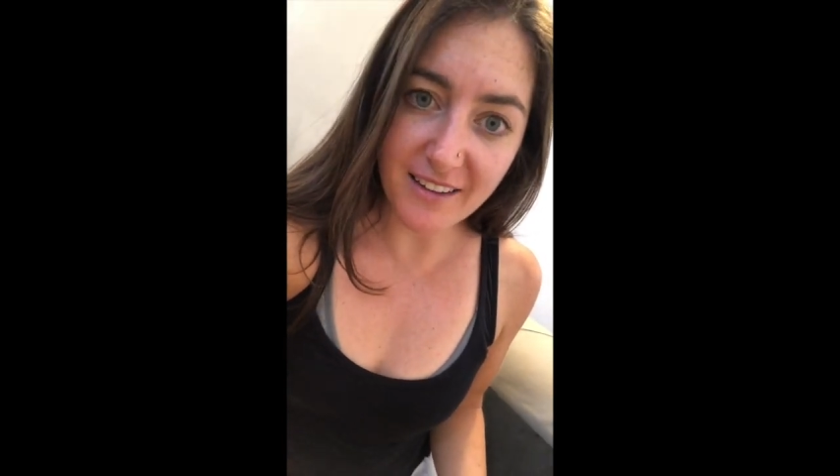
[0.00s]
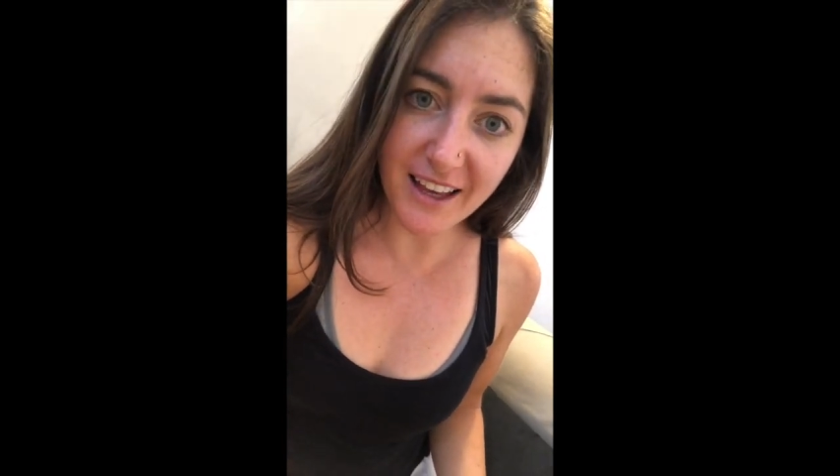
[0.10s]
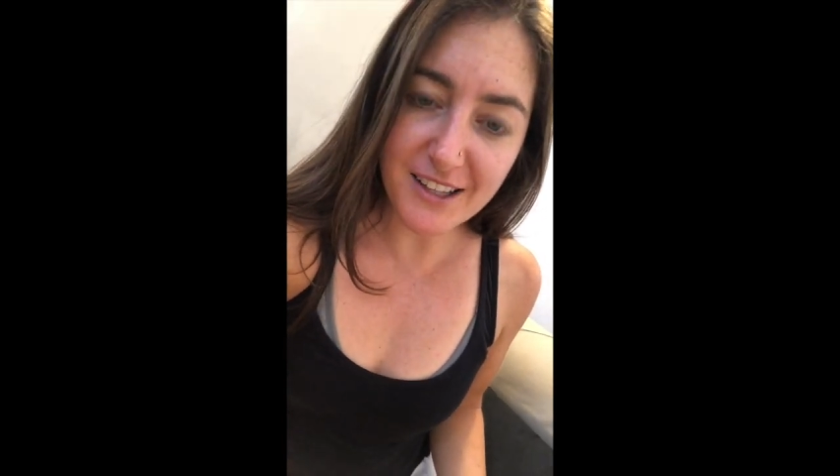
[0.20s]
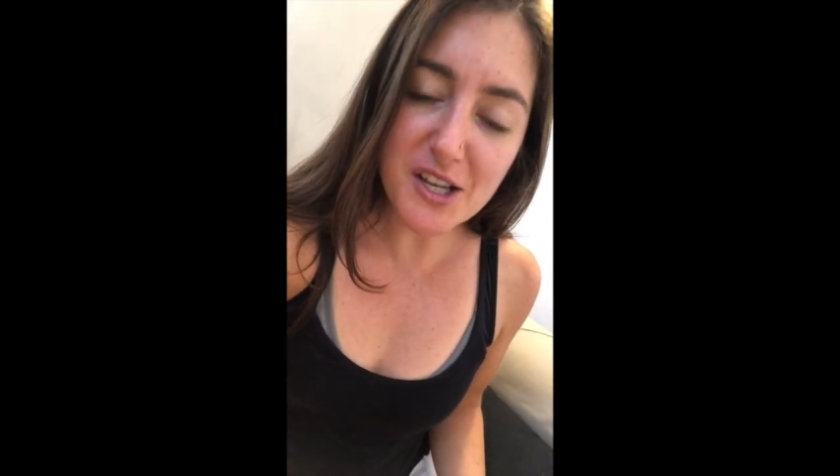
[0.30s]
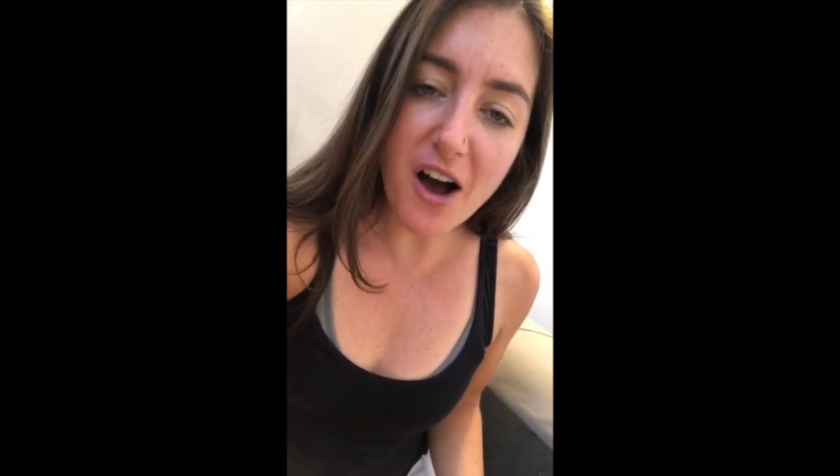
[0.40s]

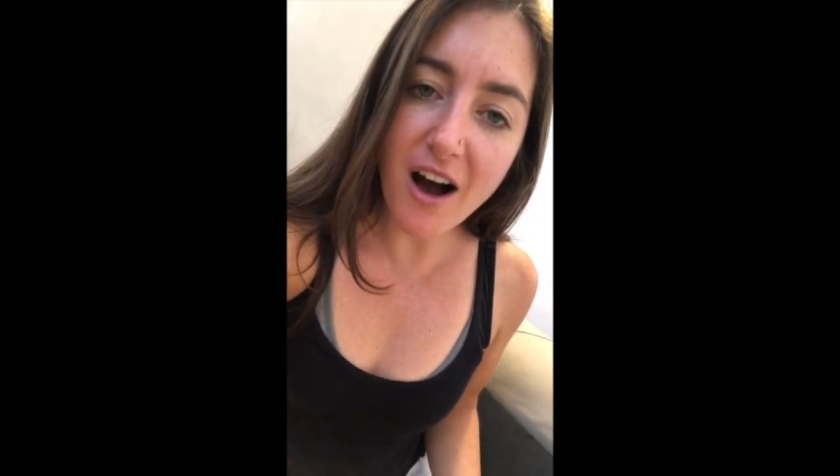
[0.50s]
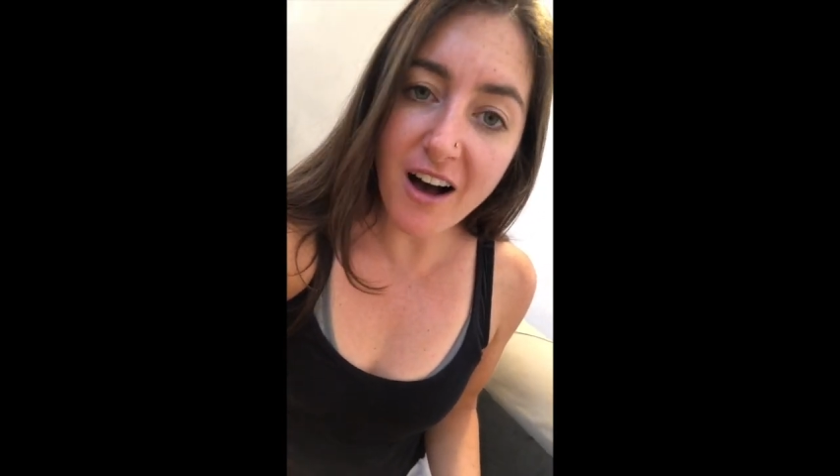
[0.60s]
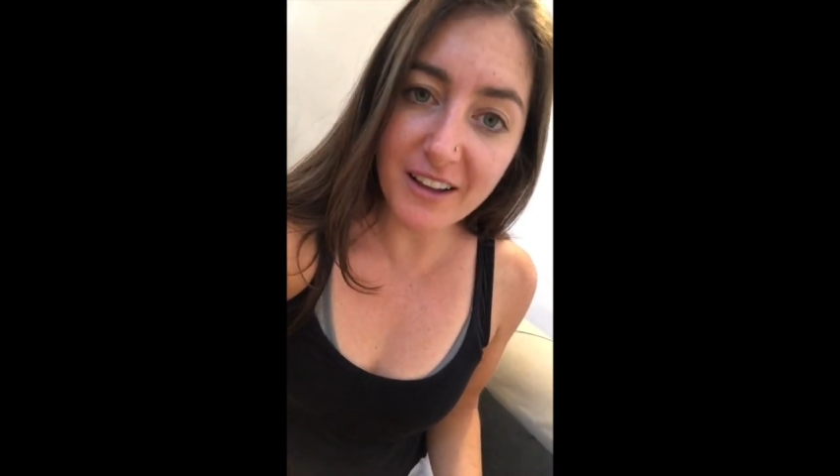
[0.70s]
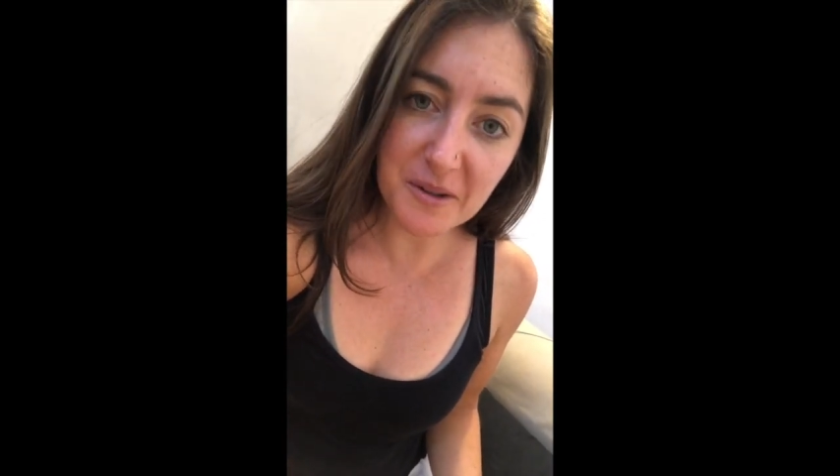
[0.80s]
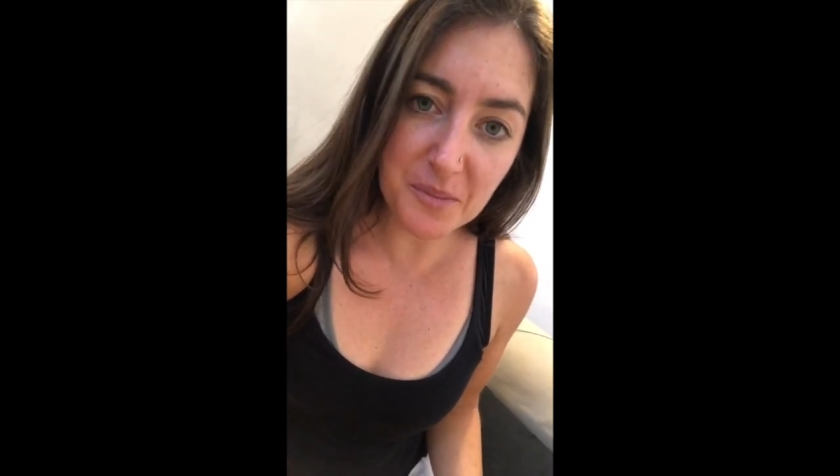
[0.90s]
like
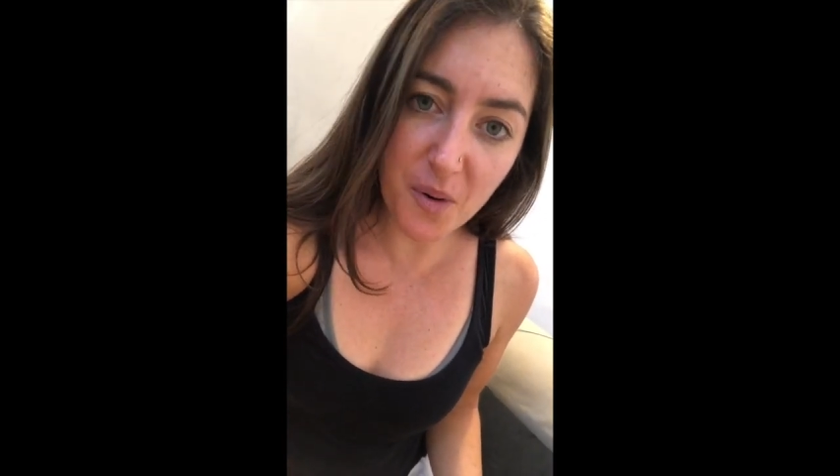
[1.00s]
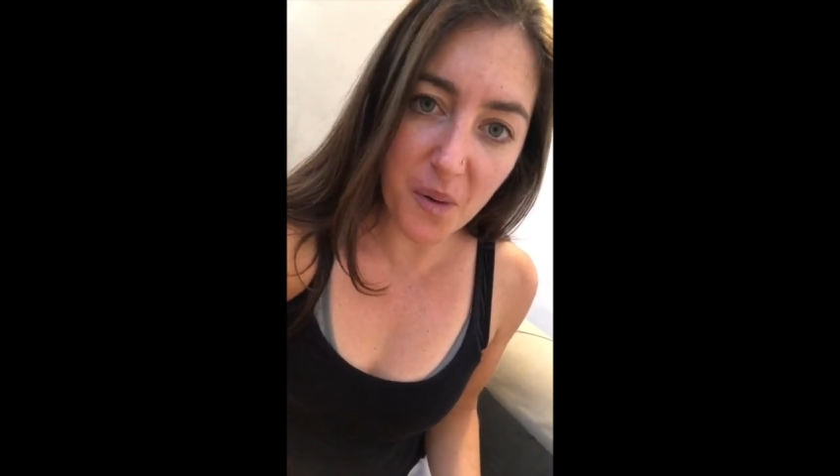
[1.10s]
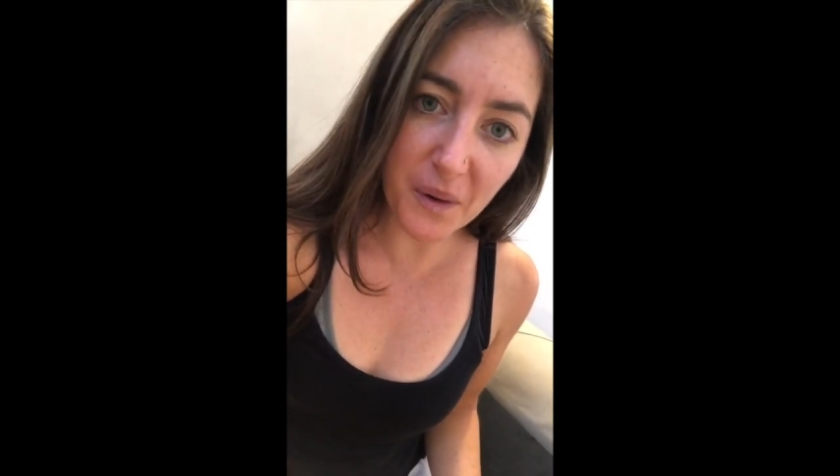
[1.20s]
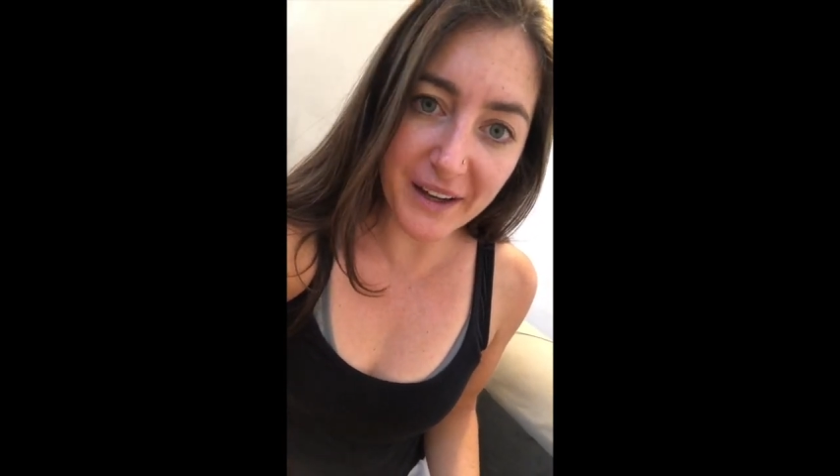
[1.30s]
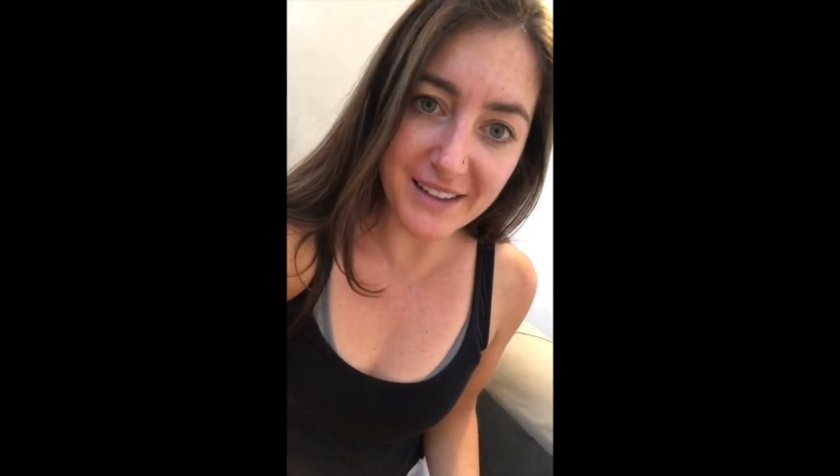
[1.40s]
tall and
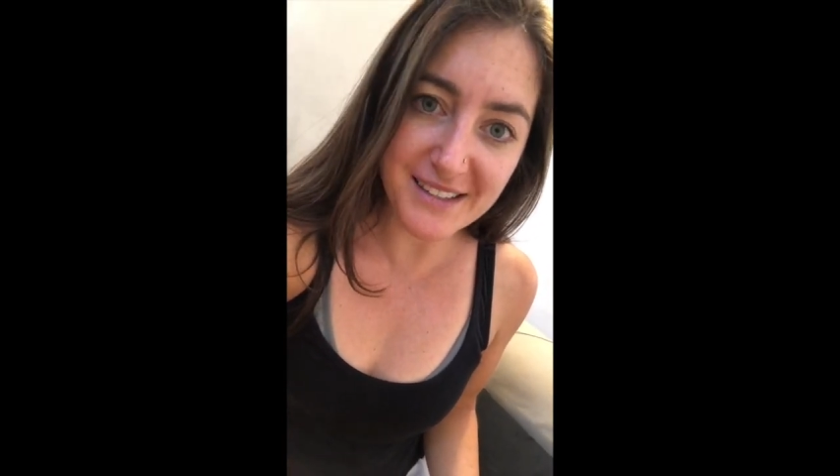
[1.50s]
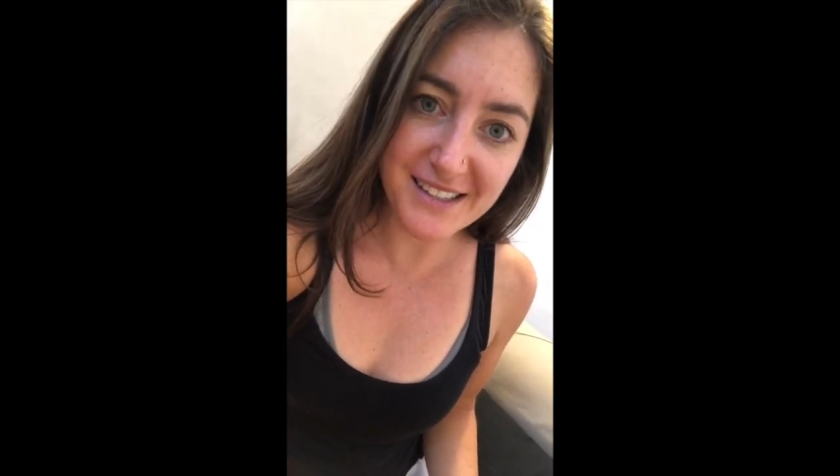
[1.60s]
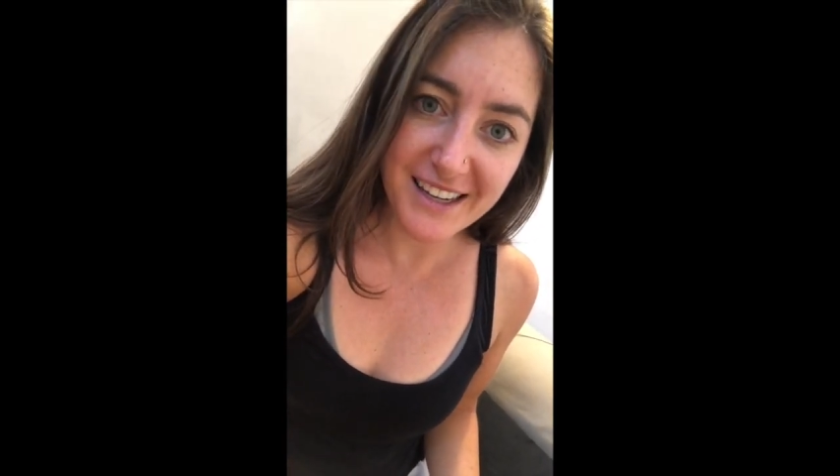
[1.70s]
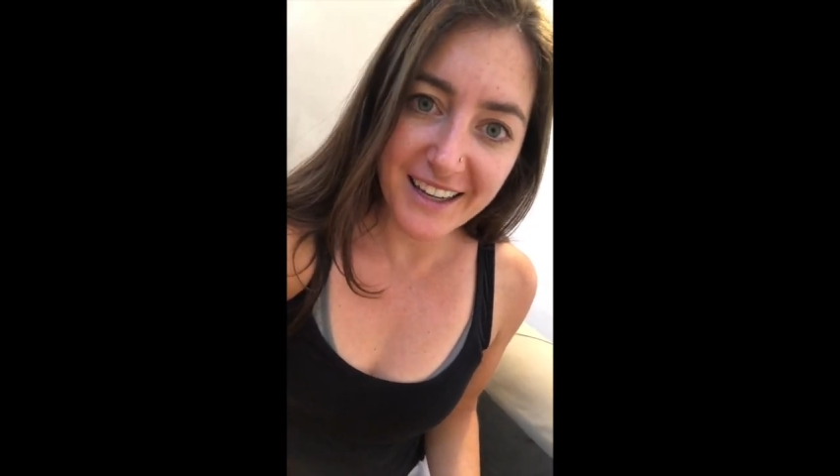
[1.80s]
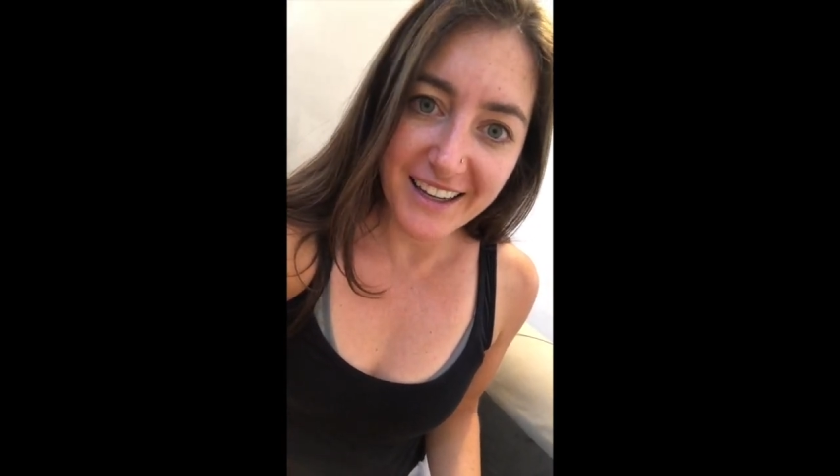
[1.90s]
poised,
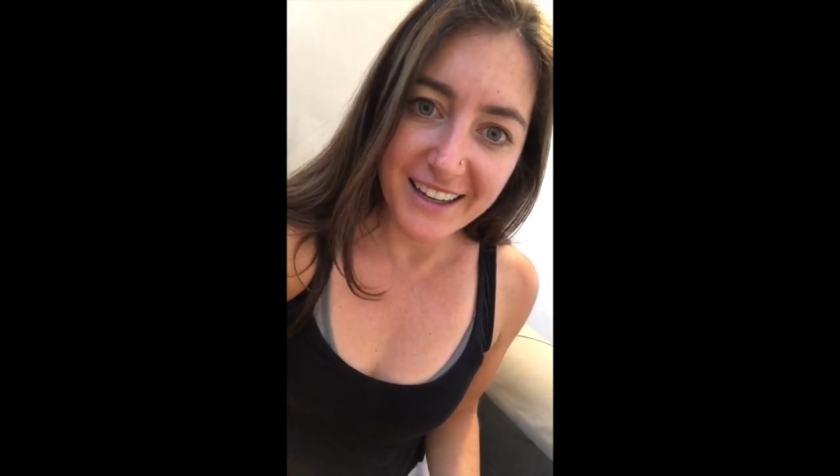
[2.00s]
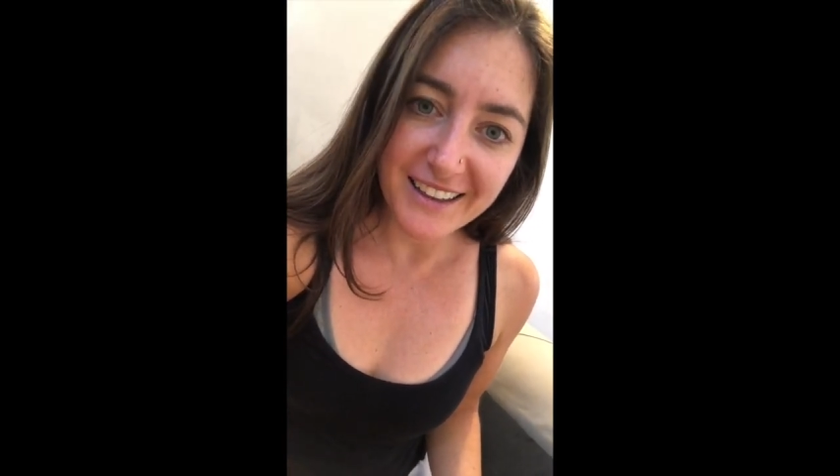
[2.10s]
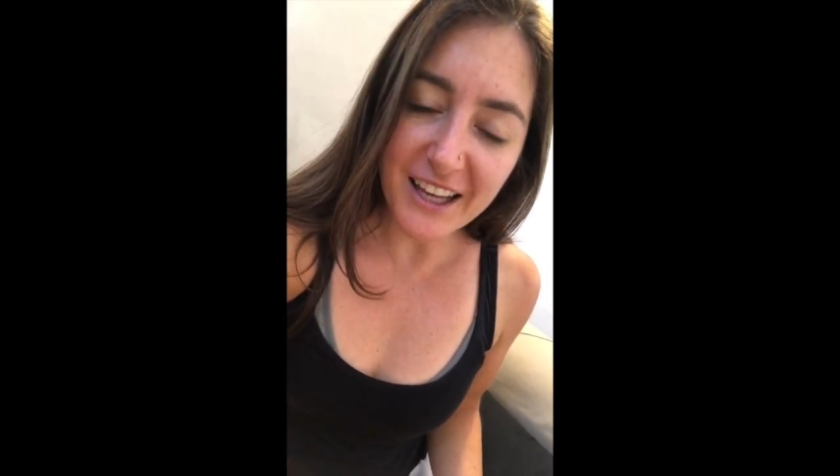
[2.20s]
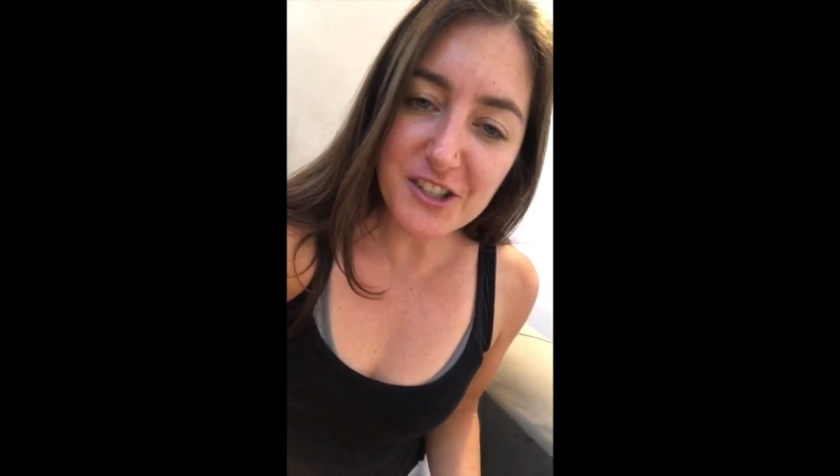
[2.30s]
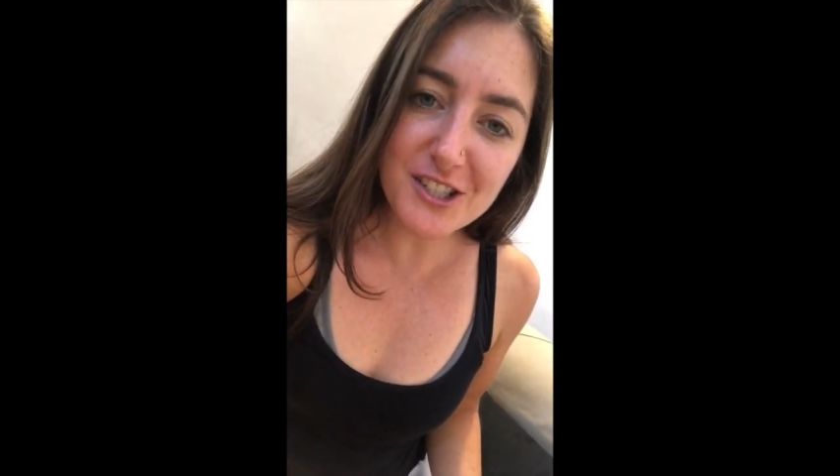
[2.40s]

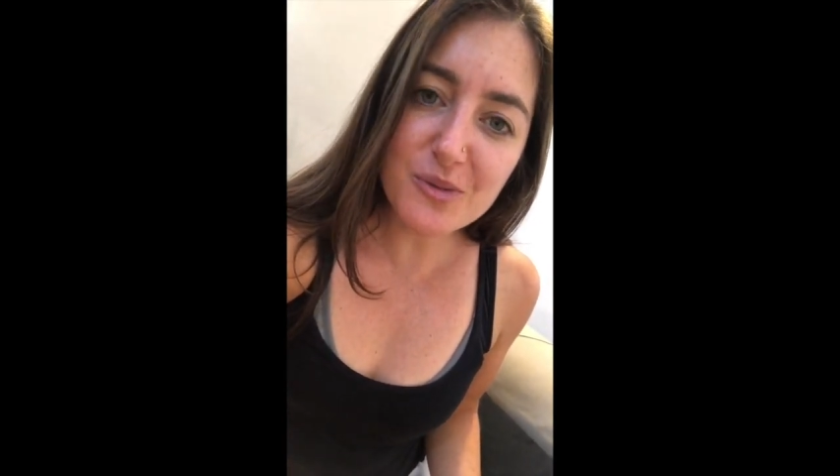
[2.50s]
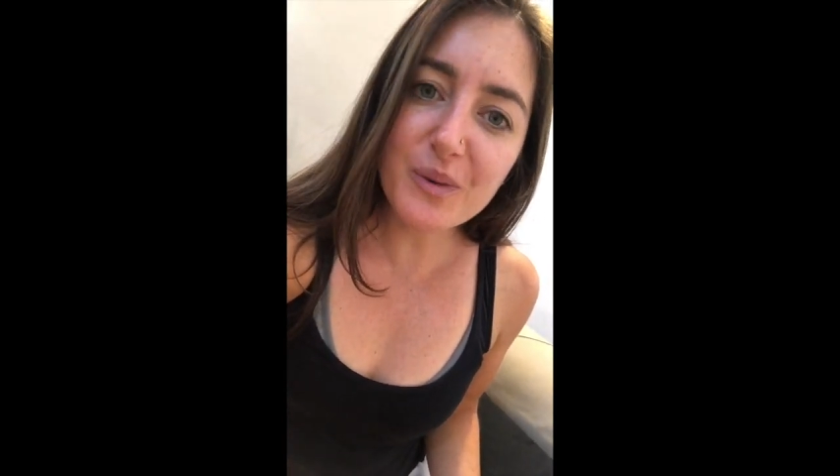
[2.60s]
like just